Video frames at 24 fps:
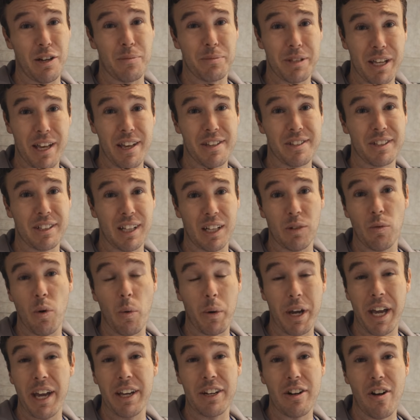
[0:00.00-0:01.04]
up desk like what
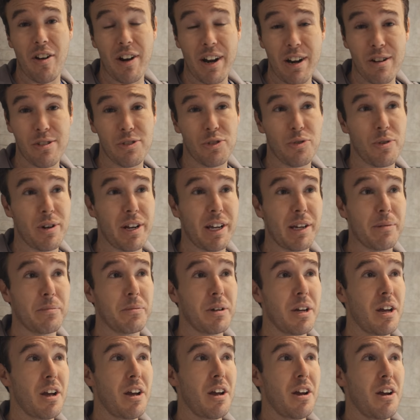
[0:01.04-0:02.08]
we had in our Airstream
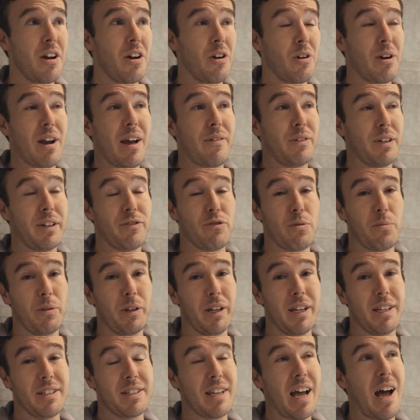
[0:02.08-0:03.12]
or have a different
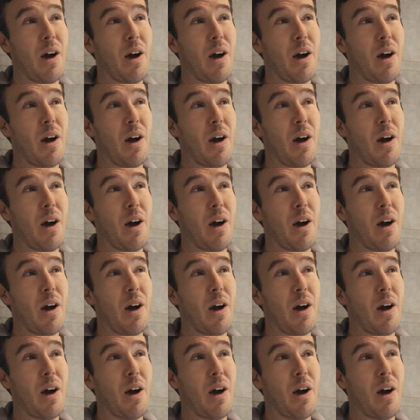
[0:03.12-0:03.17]
place.